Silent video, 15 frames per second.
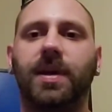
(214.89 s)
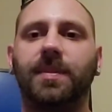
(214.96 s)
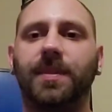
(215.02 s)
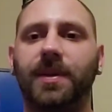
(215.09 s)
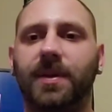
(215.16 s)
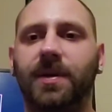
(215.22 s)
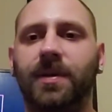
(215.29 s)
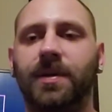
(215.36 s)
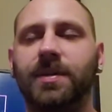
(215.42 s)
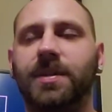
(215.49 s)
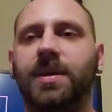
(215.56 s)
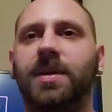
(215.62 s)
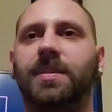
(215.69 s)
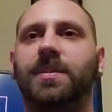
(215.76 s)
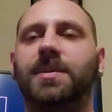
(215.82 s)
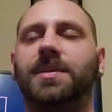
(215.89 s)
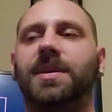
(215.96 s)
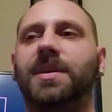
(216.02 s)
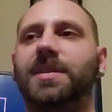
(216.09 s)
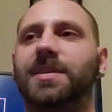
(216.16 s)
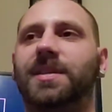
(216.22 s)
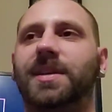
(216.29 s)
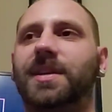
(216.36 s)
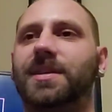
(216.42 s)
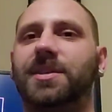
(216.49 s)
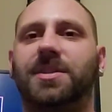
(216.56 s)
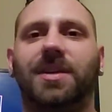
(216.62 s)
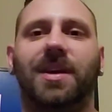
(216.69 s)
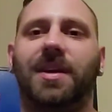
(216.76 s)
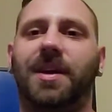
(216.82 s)
but there is a couple scenes that I
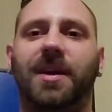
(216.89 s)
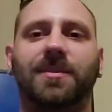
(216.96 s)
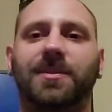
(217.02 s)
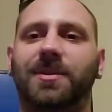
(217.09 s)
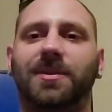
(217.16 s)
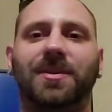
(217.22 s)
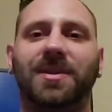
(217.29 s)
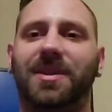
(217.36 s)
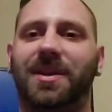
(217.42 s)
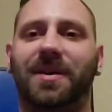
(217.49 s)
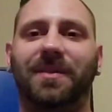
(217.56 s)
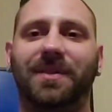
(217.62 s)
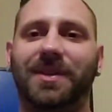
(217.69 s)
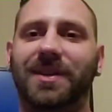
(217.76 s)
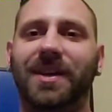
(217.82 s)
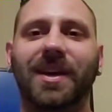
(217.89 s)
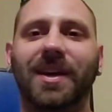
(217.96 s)
absolutely love, and